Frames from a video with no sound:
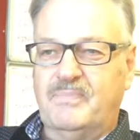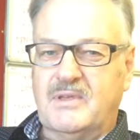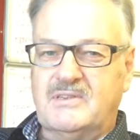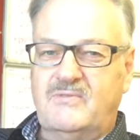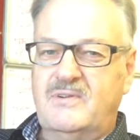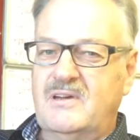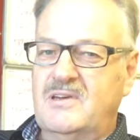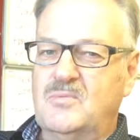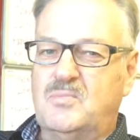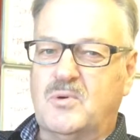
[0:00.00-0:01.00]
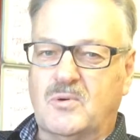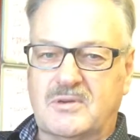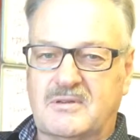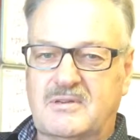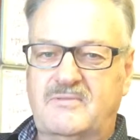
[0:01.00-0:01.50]
It's fairly
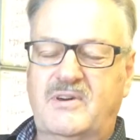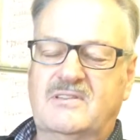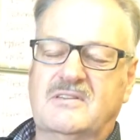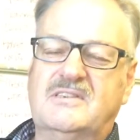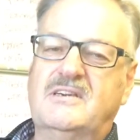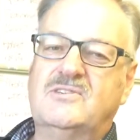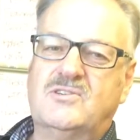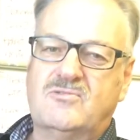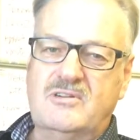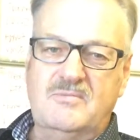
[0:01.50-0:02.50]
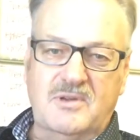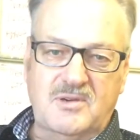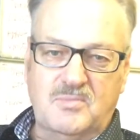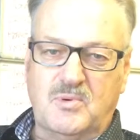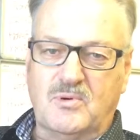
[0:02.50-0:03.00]
important, in fact, I'd say extremely
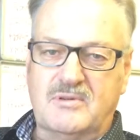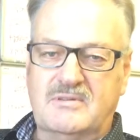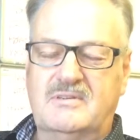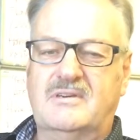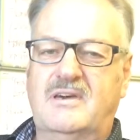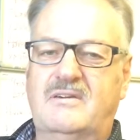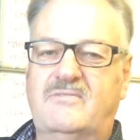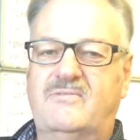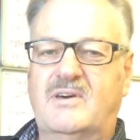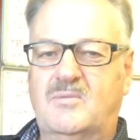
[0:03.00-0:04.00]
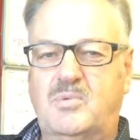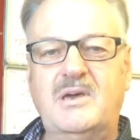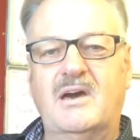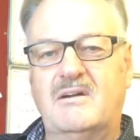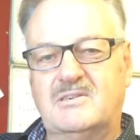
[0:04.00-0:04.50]
important, to have
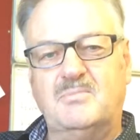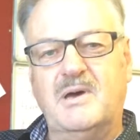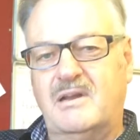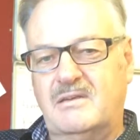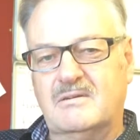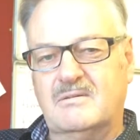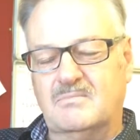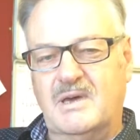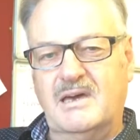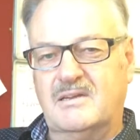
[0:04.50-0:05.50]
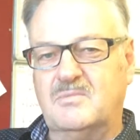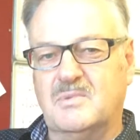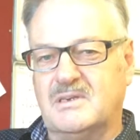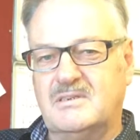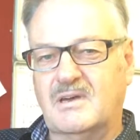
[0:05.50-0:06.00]
PR as part of your marketing
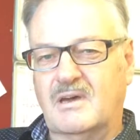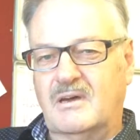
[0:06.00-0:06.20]
mix.